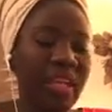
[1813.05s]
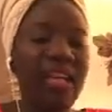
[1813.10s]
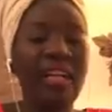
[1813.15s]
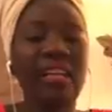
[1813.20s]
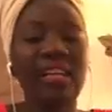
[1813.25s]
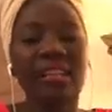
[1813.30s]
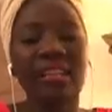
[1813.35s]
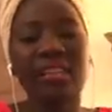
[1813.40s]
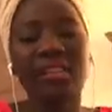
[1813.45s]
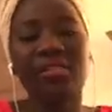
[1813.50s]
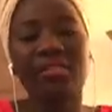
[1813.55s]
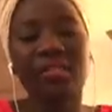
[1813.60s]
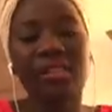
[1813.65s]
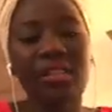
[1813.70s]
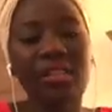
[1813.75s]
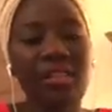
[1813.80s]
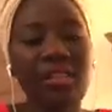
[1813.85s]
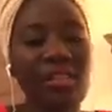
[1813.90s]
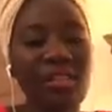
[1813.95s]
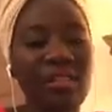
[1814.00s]
another
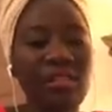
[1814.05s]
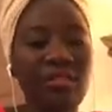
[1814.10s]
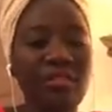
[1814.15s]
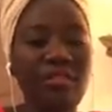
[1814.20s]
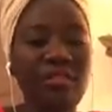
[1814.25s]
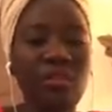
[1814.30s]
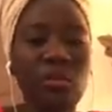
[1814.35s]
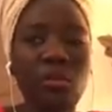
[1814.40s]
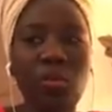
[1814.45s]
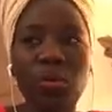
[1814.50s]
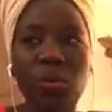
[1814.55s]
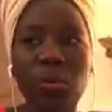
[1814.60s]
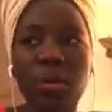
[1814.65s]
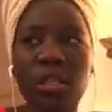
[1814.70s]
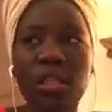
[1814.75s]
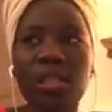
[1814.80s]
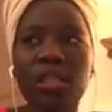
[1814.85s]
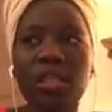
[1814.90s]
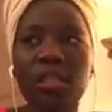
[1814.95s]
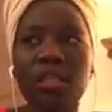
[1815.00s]
difference is in
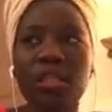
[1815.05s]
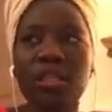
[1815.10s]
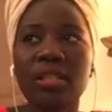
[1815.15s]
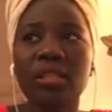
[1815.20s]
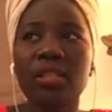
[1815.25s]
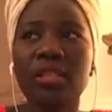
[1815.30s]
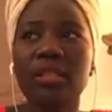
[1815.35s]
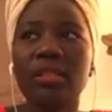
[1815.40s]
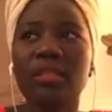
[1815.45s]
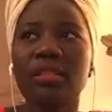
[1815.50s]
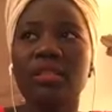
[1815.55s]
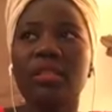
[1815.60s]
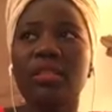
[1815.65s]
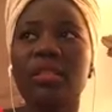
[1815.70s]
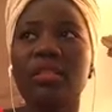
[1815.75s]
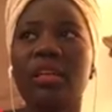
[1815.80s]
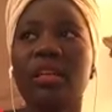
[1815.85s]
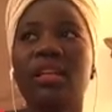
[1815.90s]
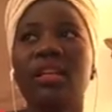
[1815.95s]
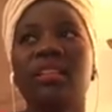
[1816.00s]
food.
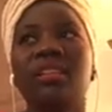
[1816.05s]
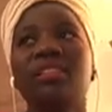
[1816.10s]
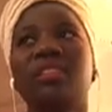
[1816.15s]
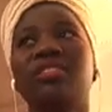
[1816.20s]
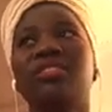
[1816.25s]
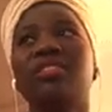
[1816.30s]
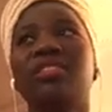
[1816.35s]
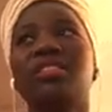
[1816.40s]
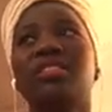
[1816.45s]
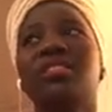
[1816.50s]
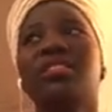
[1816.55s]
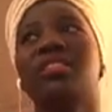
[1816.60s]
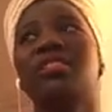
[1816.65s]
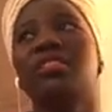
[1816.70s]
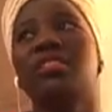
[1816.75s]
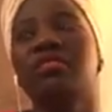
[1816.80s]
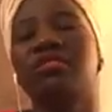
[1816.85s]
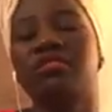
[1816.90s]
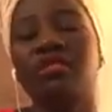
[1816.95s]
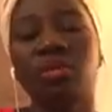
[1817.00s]
Another difference is
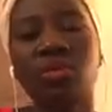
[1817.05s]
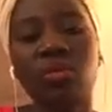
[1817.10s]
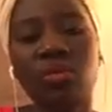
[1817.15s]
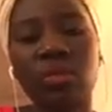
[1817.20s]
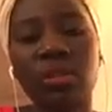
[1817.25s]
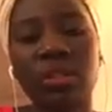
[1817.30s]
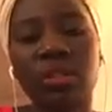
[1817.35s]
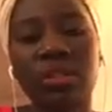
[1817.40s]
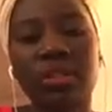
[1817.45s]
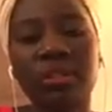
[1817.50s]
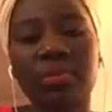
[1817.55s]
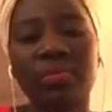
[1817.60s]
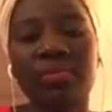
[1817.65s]
in food.